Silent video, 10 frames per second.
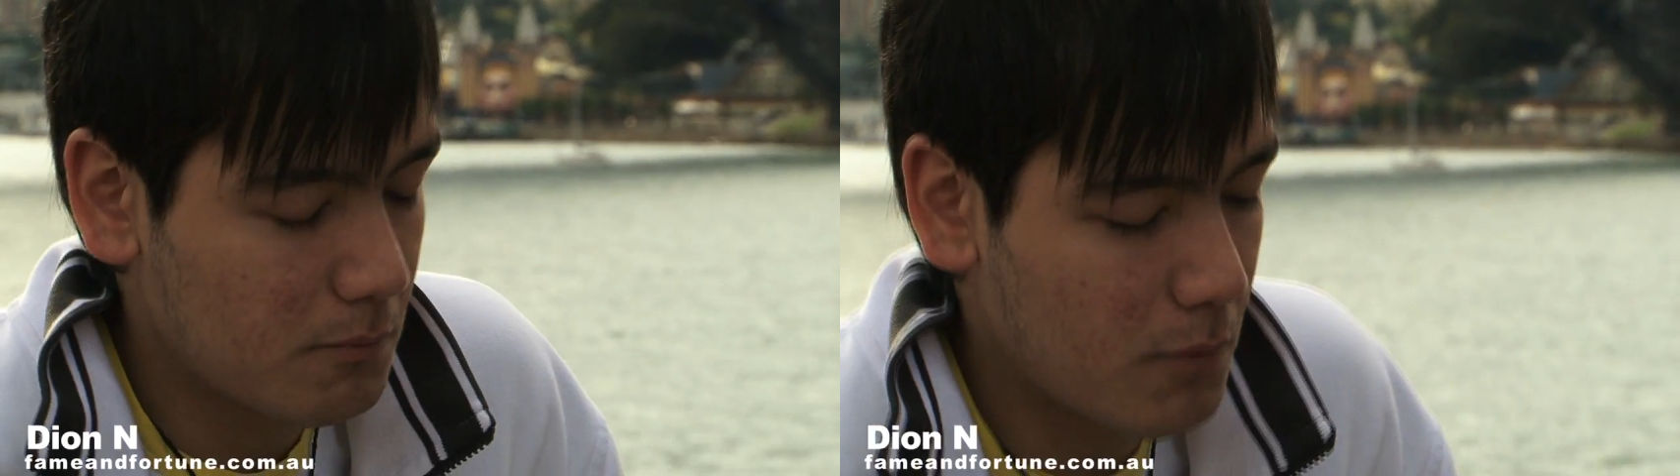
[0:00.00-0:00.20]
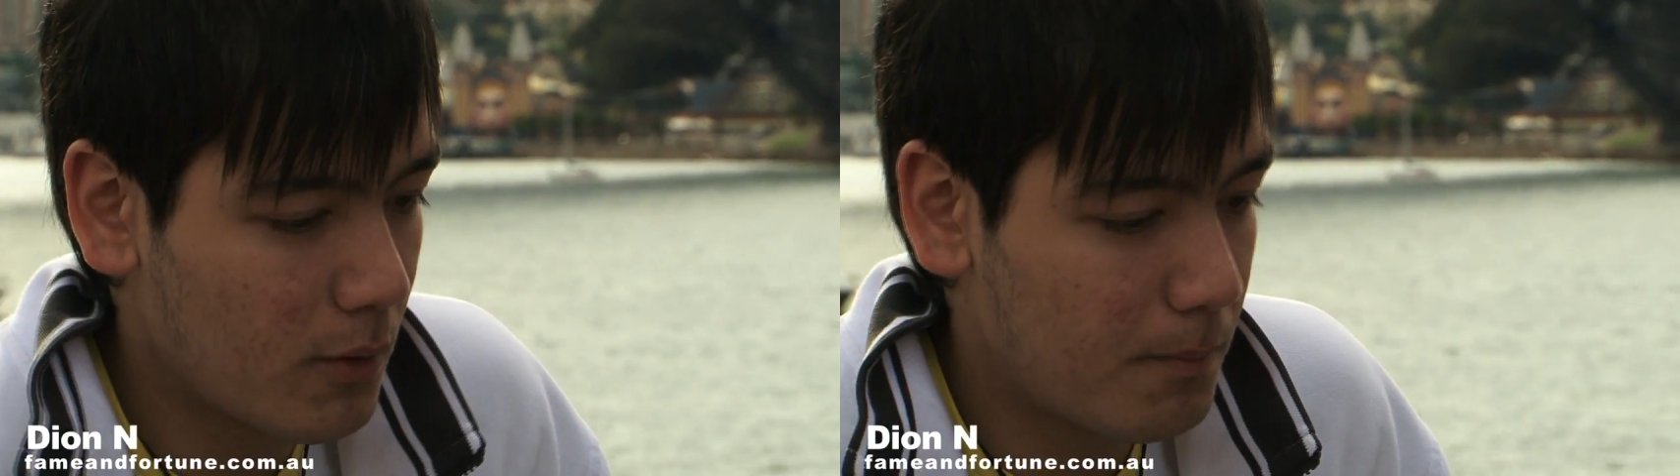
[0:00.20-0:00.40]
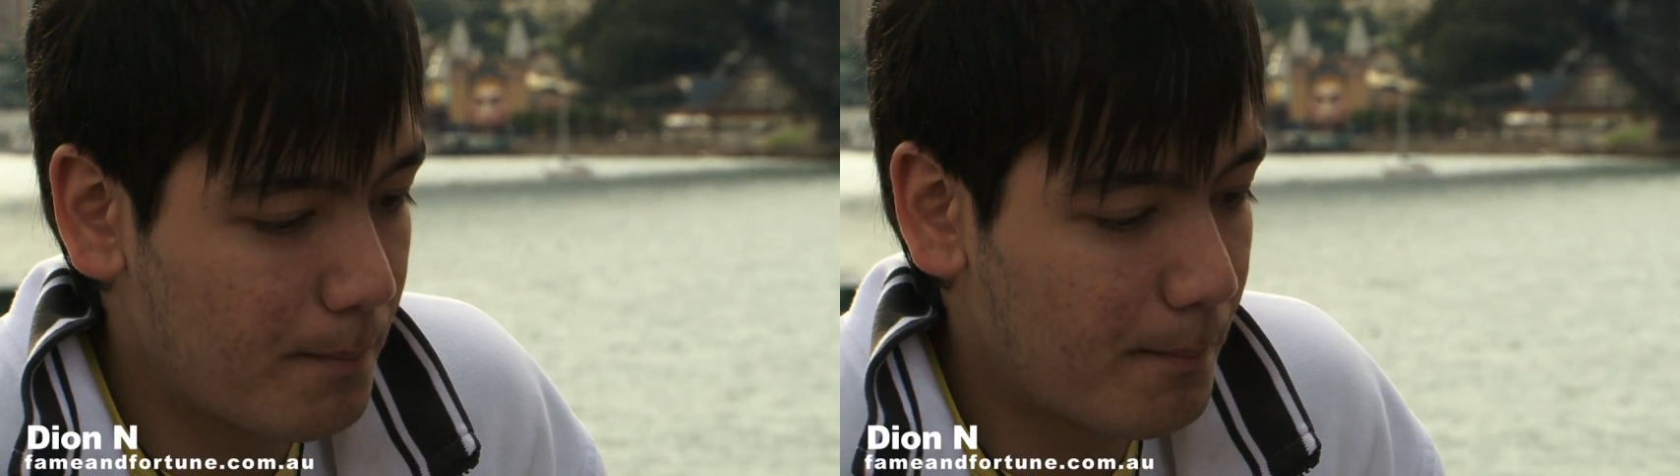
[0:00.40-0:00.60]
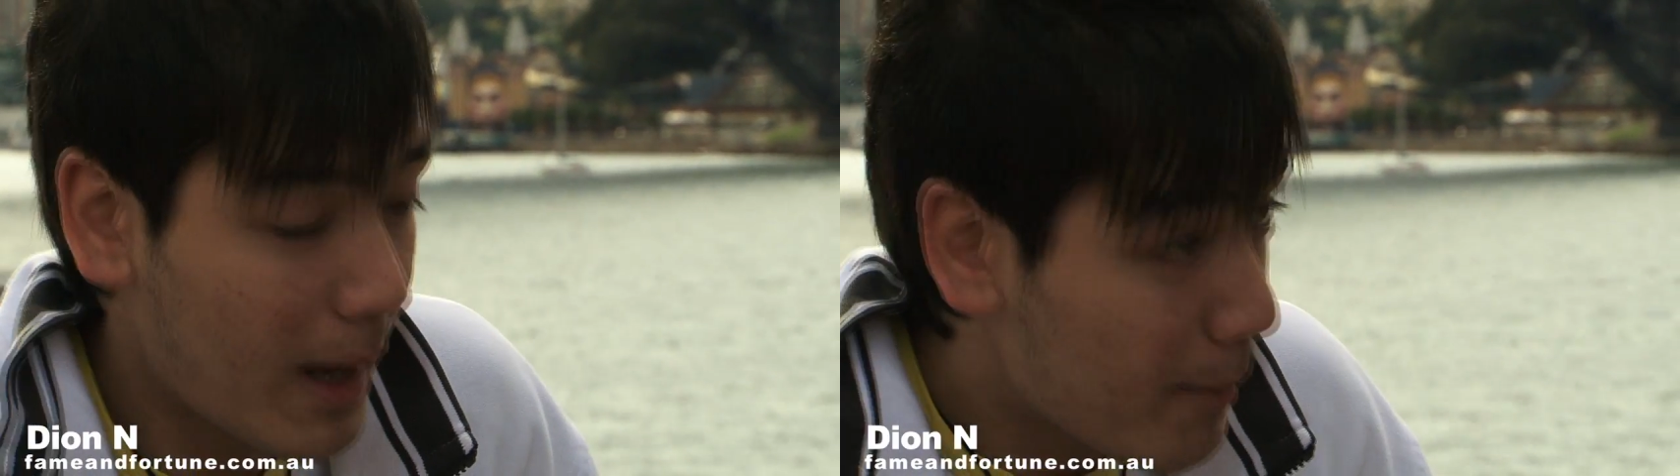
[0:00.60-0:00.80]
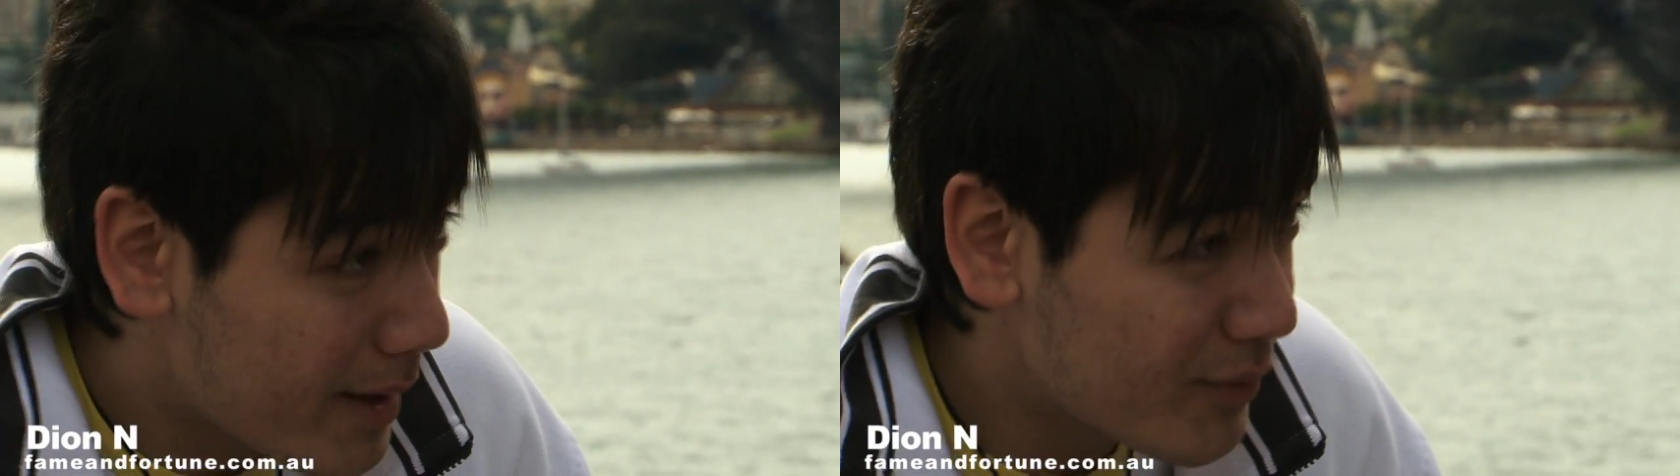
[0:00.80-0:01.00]
Well, my
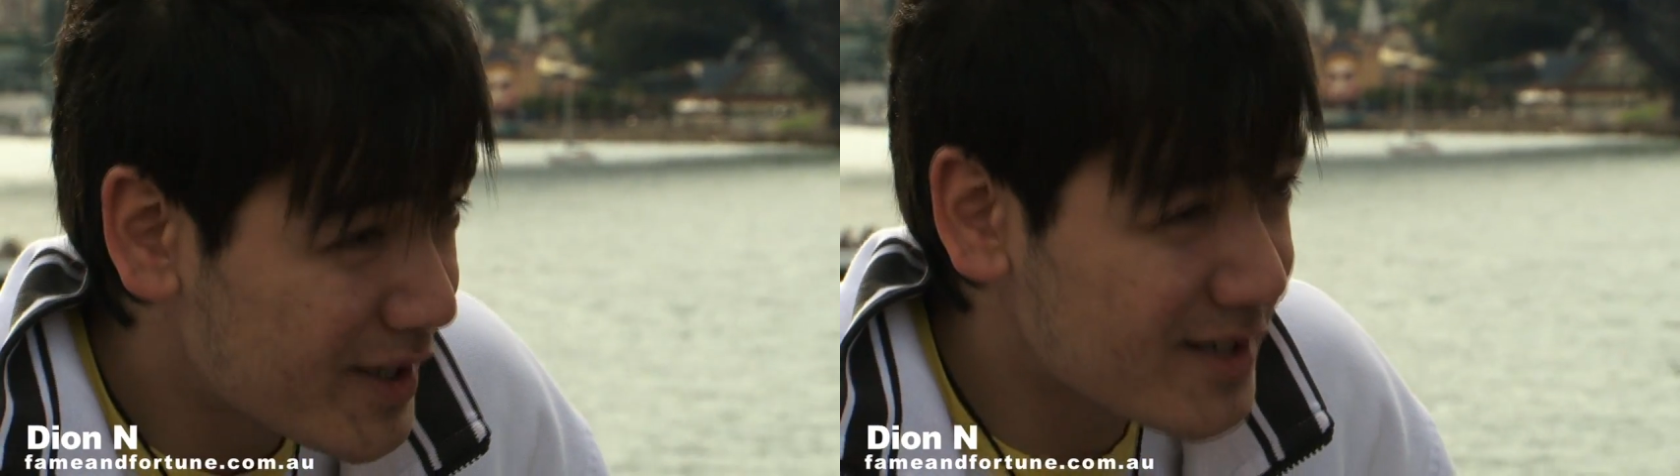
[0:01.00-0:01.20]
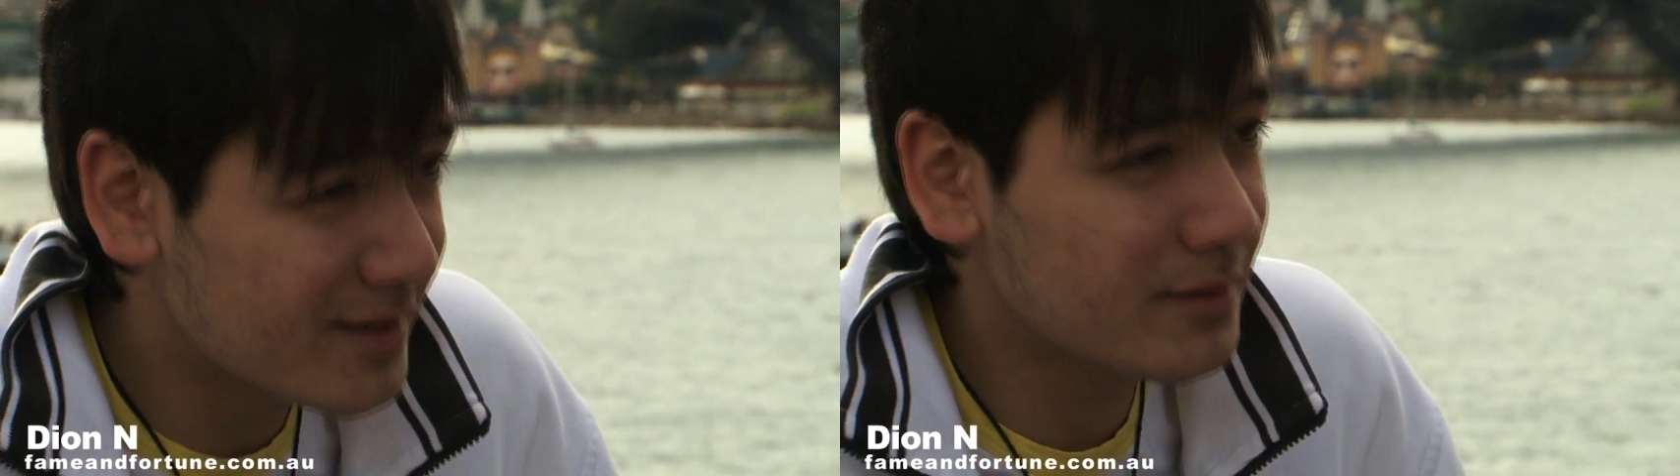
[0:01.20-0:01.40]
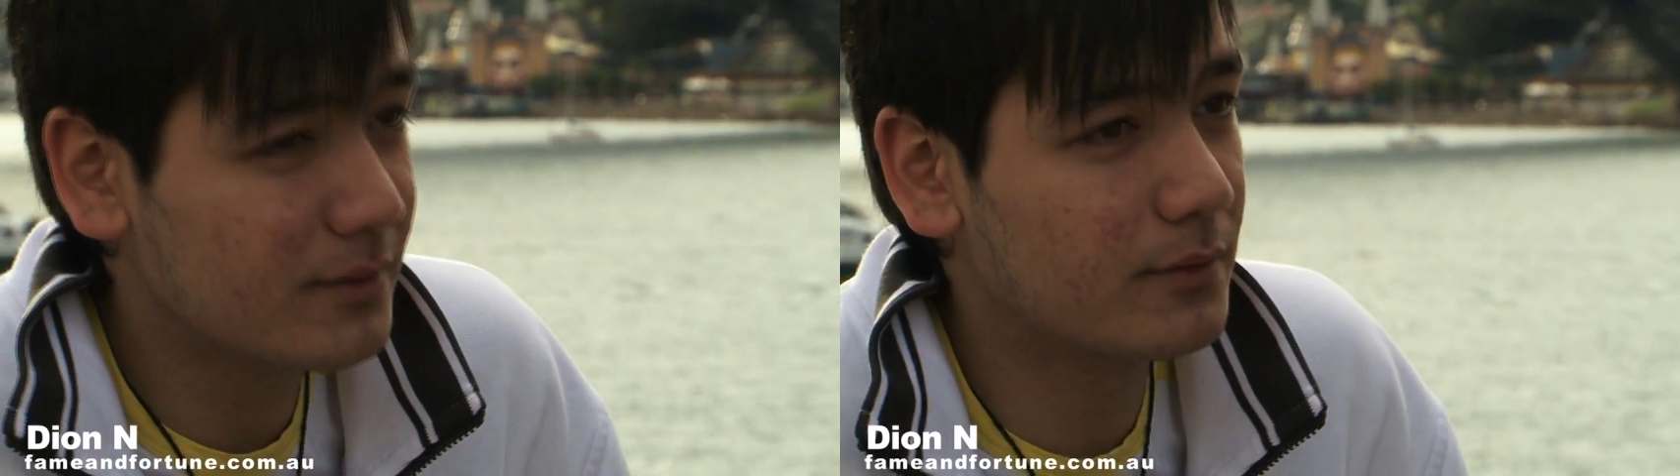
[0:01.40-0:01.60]
main reason